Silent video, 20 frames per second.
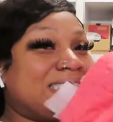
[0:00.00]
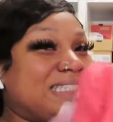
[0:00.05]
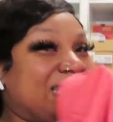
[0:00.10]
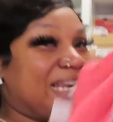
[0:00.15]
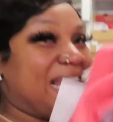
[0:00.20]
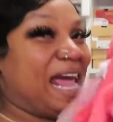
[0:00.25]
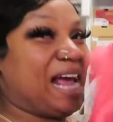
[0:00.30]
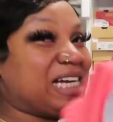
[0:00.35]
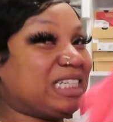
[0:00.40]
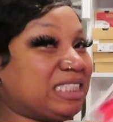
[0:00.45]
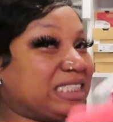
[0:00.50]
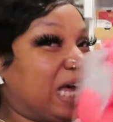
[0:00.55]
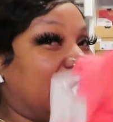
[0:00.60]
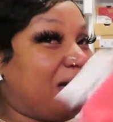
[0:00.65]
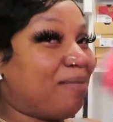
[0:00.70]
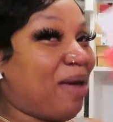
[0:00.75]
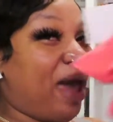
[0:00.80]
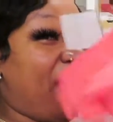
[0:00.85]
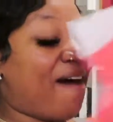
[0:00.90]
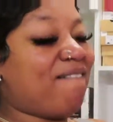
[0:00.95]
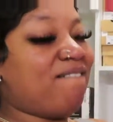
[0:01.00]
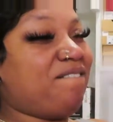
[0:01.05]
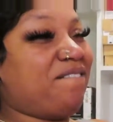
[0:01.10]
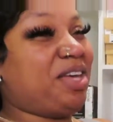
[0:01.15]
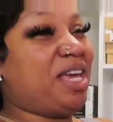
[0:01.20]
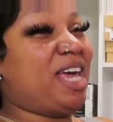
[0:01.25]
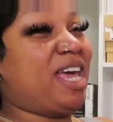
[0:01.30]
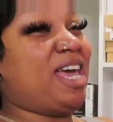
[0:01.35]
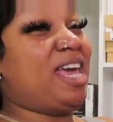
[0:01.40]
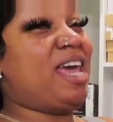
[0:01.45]
nighttime
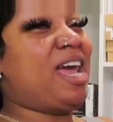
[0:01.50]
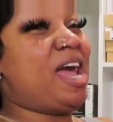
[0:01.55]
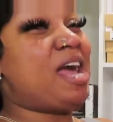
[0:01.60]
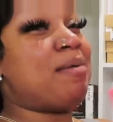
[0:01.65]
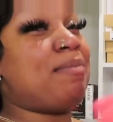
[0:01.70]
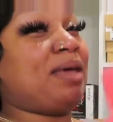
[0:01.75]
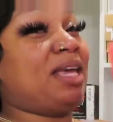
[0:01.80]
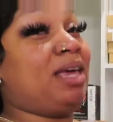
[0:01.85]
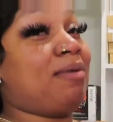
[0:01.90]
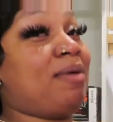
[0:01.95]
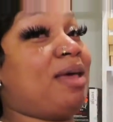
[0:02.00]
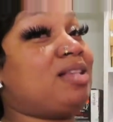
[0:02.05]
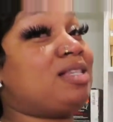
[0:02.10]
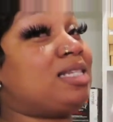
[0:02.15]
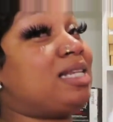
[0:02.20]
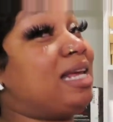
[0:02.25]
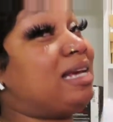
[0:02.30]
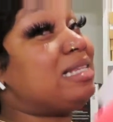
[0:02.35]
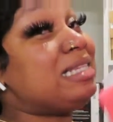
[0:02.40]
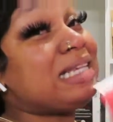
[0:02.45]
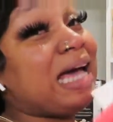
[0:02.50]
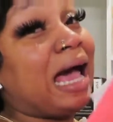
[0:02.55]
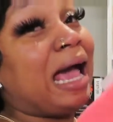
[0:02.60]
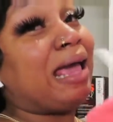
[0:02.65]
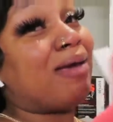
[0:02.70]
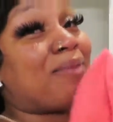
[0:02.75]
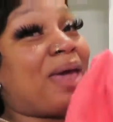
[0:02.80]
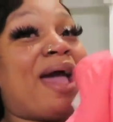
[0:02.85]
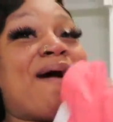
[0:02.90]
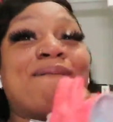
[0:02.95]
outfit, a Mickey Mouse
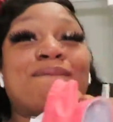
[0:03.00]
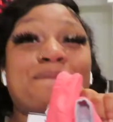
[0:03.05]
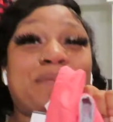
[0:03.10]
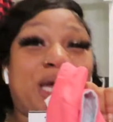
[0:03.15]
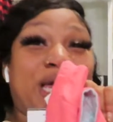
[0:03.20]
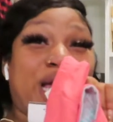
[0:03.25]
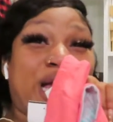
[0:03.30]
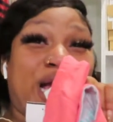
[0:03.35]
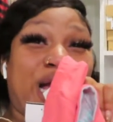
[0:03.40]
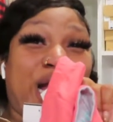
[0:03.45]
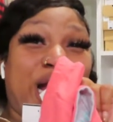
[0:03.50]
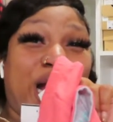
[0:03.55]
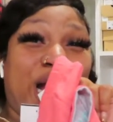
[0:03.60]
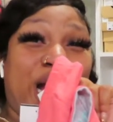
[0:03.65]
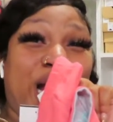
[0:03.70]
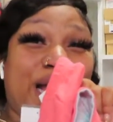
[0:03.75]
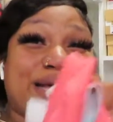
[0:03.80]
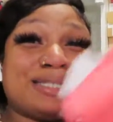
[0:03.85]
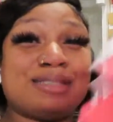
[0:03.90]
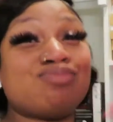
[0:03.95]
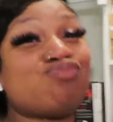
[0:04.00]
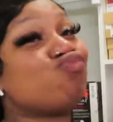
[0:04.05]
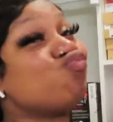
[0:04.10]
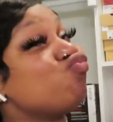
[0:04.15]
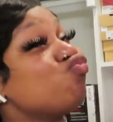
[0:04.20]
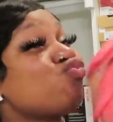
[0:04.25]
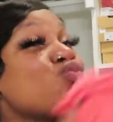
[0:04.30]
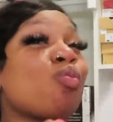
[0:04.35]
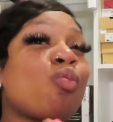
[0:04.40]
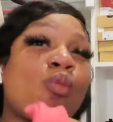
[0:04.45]
nighttime outfit.
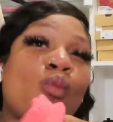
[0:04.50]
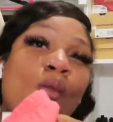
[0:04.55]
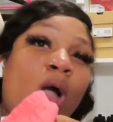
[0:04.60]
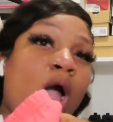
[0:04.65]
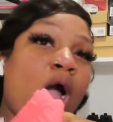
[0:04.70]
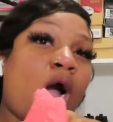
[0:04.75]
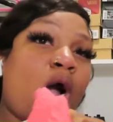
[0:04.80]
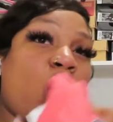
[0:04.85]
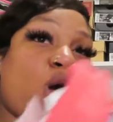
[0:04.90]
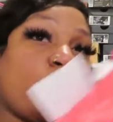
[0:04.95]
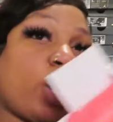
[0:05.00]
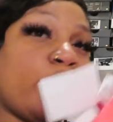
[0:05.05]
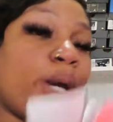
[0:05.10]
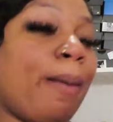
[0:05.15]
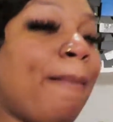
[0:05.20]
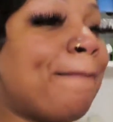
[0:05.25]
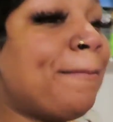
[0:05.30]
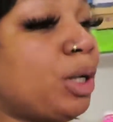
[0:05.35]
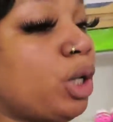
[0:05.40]
Okay.